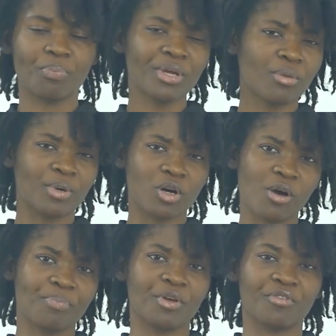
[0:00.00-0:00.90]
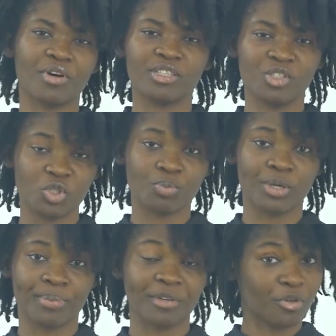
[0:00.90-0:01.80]
or pick up a copy of our
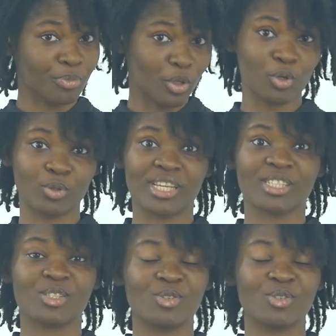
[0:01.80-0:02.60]
newspaper from your closest